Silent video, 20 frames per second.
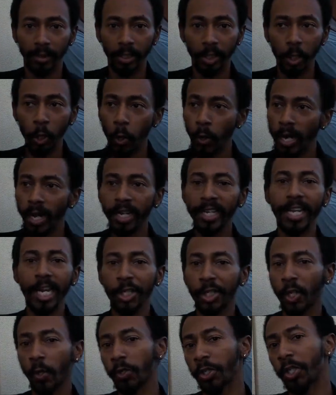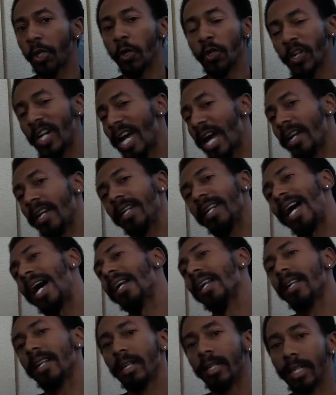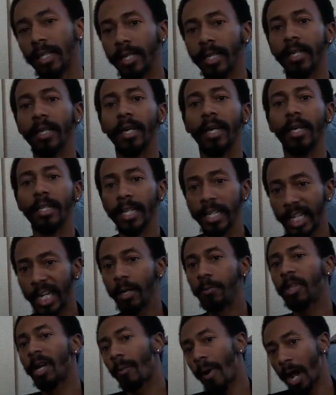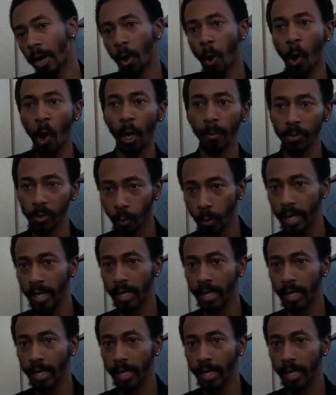You didn't get your children out of out of the hood to keep them out of harm's way.